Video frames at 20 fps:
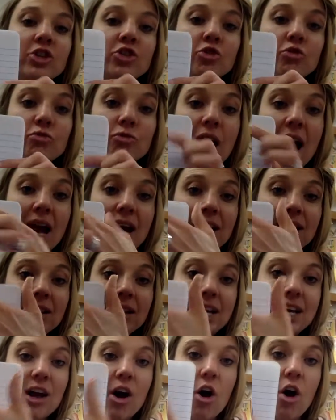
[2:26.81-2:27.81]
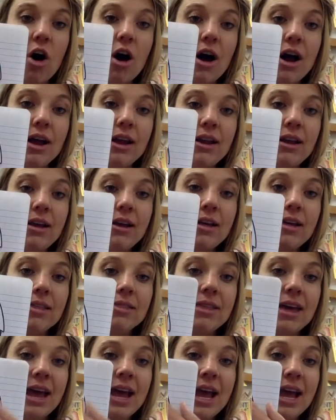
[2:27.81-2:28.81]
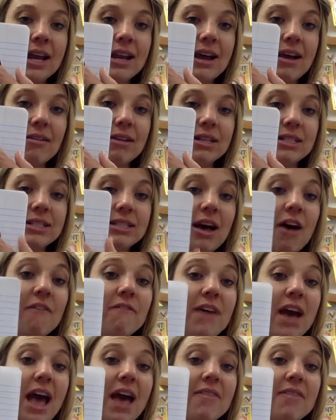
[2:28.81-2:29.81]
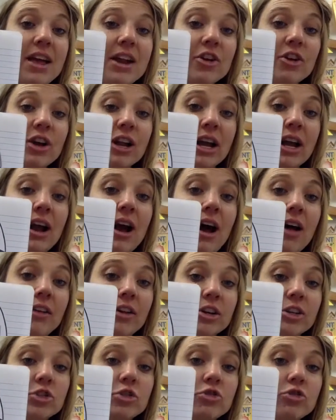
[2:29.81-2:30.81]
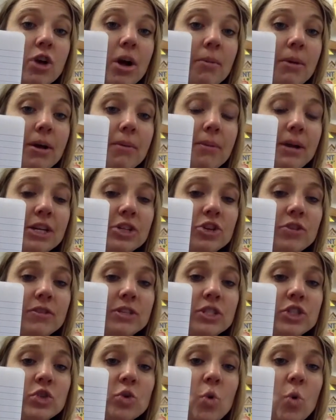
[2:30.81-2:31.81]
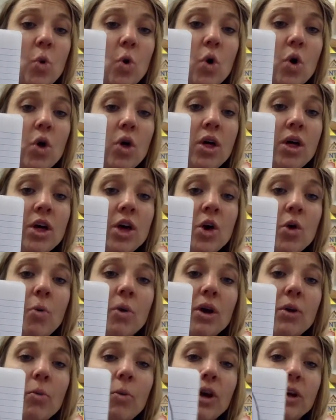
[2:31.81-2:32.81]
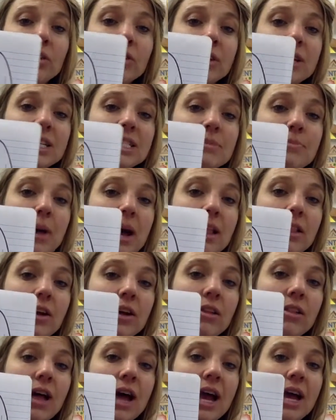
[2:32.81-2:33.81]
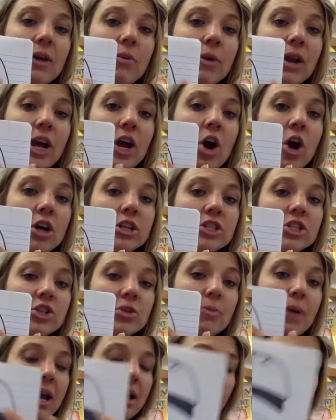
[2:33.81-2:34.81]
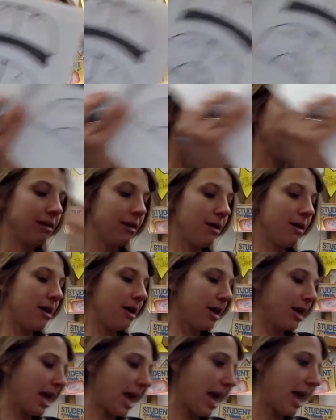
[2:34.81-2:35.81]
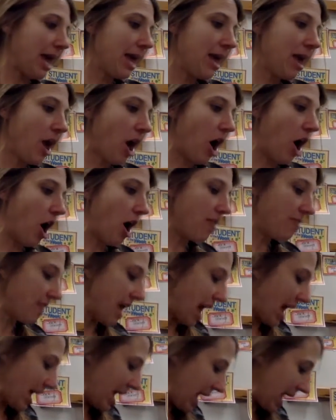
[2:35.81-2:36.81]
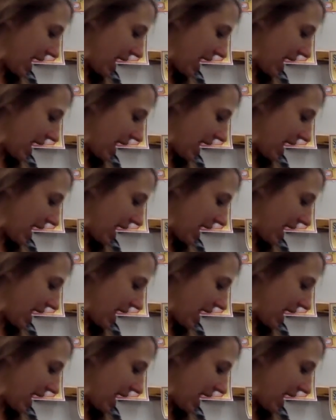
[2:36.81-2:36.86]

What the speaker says: directly on the handout itself, and then you're going to color. So draw me a picture of a school, what a wilderness might look like, what a concert might look like, okay, on that